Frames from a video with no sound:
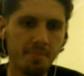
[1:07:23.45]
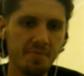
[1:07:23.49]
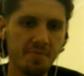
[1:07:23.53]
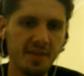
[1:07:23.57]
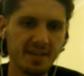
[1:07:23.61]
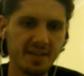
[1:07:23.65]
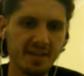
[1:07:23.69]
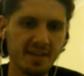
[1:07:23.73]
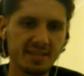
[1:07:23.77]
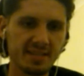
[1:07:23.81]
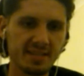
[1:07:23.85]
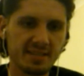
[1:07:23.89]

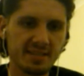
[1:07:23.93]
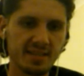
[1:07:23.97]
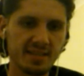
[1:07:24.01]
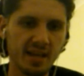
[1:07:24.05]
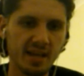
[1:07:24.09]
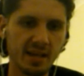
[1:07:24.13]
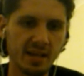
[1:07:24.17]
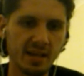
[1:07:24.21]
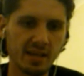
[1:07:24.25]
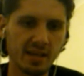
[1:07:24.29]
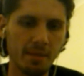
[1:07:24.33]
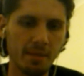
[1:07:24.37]
This is
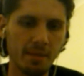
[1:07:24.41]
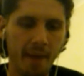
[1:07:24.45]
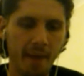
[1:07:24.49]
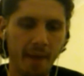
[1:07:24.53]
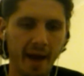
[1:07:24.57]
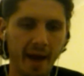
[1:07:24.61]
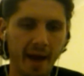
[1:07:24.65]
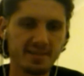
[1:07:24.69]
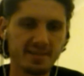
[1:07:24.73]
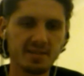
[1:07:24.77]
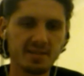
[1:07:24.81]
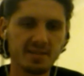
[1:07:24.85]
like the
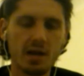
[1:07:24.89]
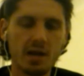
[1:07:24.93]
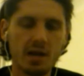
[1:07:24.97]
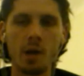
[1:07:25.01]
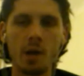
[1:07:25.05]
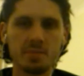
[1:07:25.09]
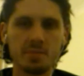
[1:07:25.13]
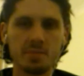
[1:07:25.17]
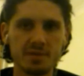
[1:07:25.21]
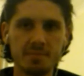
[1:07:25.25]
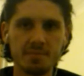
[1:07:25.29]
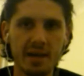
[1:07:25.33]
best time
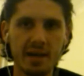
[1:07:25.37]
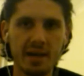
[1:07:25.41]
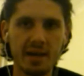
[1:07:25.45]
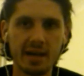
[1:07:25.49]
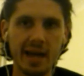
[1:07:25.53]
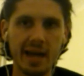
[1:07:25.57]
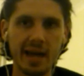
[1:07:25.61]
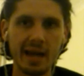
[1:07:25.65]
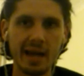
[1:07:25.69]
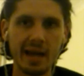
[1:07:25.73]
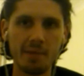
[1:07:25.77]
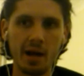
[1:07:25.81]
to be a
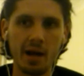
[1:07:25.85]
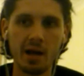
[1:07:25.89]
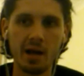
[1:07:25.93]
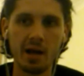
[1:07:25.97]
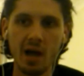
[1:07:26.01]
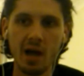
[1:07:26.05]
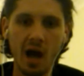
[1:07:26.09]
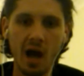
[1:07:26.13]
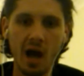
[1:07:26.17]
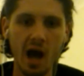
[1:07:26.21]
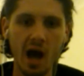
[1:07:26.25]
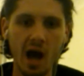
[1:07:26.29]
gamer,
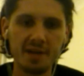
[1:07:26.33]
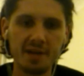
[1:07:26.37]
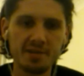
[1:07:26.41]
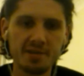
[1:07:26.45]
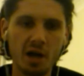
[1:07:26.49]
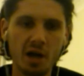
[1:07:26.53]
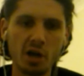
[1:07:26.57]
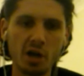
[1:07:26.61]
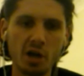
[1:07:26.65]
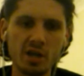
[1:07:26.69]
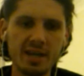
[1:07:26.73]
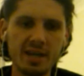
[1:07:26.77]
and
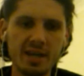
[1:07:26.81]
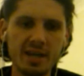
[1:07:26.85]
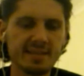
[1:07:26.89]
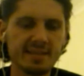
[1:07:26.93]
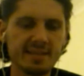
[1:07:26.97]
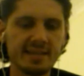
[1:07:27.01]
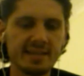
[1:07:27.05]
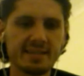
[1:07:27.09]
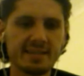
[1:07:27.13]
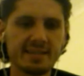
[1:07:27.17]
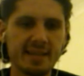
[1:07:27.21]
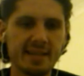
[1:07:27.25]
I could
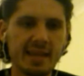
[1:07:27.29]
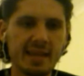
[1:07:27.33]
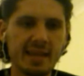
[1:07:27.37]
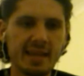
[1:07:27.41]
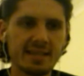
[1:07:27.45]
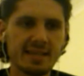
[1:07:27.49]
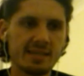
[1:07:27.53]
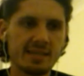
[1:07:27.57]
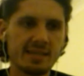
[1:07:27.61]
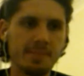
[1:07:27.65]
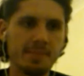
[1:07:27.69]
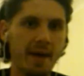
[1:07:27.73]
easily say
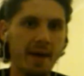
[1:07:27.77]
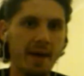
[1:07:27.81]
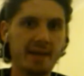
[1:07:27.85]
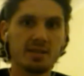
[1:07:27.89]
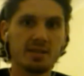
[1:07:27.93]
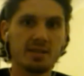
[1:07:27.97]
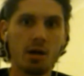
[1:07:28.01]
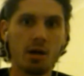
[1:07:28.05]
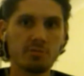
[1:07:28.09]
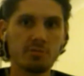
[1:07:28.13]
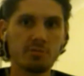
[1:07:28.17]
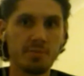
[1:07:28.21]
this is the best
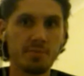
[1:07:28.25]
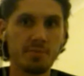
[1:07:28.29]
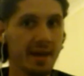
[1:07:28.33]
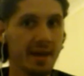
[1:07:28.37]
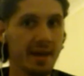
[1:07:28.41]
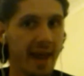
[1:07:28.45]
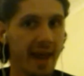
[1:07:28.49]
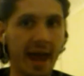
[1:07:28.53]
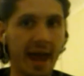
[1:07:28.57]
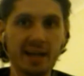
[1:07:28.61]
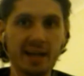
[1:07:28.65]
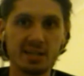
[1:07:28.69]
time to be
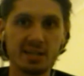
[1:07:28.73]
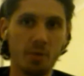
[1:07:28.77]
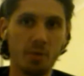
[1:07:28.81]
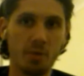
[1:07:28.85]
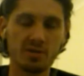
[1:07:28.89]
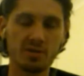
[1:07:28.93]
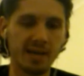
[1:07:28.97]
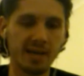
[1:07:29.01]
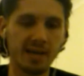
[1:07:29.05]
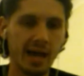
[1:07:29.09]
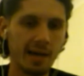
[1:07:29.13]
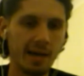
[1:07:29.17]
an
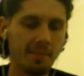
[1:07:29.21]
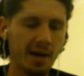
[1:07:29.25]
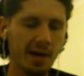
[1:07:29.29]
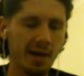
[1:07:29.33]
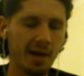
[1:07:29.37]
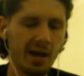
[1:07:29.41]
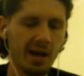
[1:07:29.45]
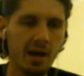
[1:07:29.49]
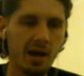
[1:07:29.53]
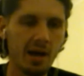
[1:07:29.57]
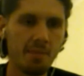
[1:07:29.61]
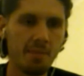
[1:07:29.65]
Xbox
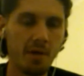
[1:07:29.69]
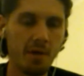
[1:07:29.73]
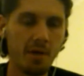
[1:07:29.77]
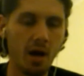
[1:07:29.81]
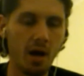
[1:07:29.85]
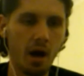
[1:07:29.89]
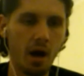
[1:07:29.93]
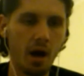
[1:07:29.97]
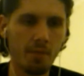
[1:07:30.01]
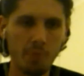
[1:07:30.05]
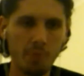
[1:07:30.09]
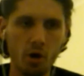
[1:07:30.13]
gamer,
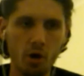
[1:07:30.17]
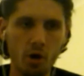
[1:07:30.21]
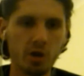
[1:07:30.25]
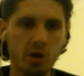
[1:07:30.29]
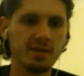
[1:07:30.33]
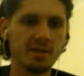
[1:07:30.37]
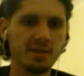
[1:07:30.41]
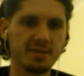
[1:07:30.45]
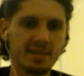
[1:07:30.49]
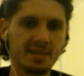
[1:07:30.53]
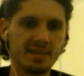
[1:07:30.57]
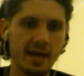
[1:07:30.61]
but I'm not going
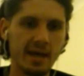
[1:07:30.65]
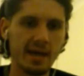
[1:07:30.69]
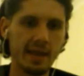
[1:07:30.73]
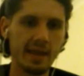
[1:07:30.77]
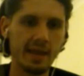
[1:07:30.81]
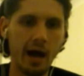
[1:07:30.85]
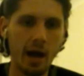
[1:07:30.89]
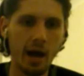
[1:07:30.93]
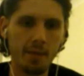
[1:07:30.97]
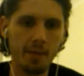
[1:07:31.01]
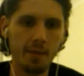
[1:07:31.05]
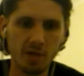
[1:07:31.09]
to say
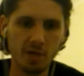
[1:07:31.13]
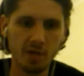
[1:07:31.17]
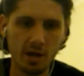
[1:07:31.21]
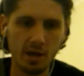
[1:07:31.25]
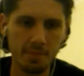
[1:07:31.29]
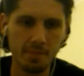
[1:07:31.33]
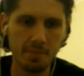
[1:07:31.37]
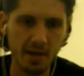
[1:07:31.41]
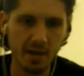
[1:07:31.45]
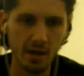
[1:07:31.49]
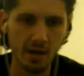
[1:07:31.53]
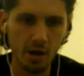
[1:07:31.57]
that. I'm going to
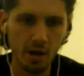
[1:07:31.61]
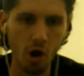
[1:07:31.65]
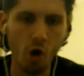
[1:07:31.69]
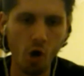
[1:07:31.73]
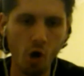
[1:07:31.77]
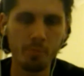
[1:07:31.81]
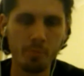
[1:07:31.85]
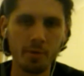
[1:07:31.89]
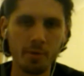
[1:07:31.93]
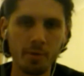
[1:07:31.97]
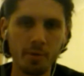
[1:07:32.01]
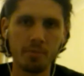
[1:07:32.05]
be an
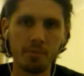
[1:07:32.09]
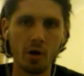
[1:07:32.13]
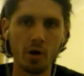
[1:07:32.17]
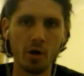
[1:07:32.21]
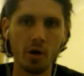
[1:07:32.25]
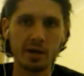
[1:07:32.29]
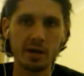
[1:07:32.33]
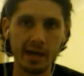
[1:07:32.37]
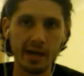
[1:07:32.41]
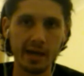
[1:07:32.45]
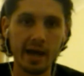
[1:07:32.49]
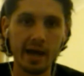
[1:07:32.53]
open book
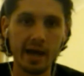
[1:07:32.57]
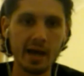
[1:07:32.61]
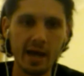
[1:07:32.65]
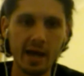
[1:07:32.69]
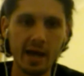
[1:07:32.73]
here.